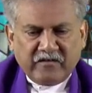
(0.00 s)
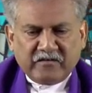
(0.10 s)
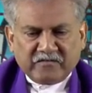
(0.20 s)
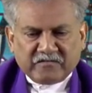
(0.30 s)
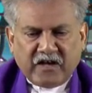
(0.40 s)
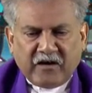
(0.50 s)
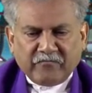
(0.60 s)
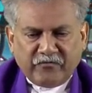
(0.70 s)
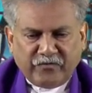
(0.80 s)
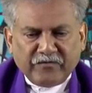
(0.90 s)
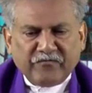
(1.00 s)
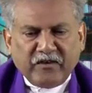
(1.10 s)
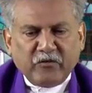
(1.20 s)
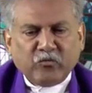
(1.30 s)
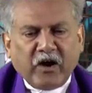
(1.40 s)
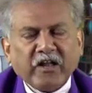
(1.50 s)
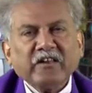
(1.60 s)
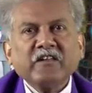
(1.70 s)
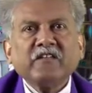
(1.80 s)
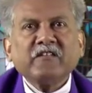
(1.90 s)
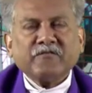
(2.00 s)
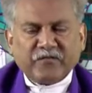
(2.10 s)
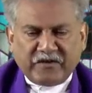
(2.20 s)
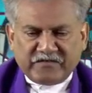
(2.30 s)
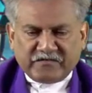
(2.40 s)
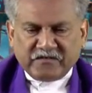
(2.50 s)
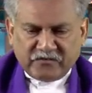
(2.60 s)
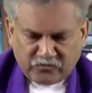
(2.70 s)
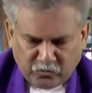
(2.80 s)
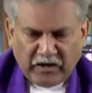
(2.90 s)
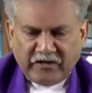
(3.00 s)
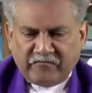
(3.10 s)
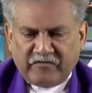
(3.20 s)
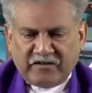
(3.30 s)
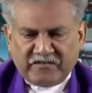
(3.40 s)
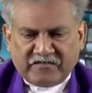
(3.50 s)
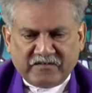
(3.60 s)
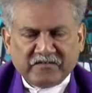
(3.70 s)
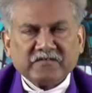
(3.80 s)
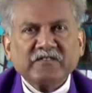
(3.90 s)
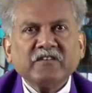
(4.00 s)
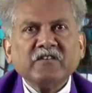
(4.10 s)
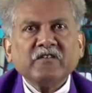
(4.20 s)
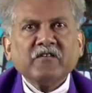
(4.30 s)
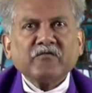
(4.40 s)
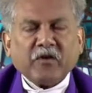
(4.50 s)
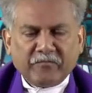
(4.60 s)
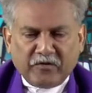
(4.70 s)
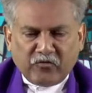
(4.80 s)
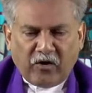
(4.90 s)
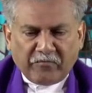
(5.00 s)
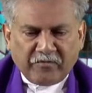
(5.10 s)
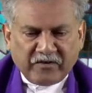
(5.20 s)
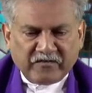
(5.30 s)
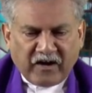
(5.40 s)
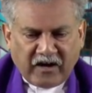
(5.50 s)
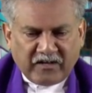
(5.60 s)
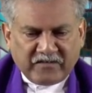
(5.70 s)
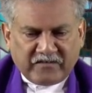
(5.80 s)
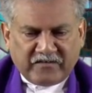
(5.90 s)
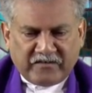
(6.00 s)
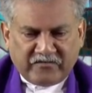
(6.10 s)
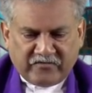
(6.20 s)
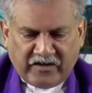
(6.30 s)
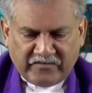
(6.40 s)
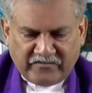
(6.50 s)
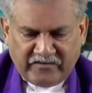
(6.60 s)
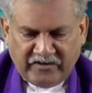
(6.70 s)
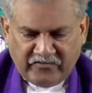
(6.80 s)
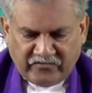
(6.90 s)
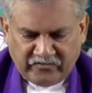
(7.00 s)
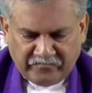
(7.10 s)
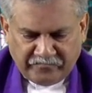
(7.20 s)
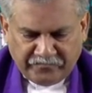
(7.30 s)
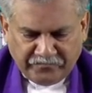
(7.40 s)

Psalm 51, the first 12 verses from the Robert Alter translation.